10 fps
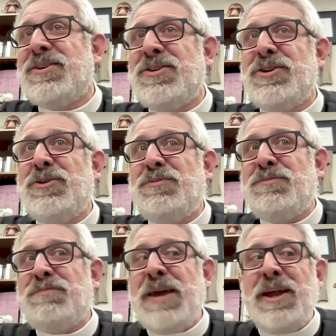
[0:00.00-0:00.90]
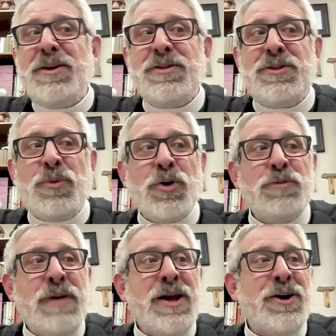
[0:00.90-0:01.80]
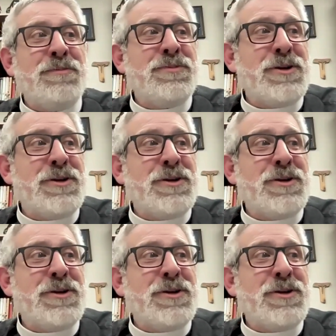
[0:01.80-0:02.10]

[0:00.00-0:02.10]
to make the world better,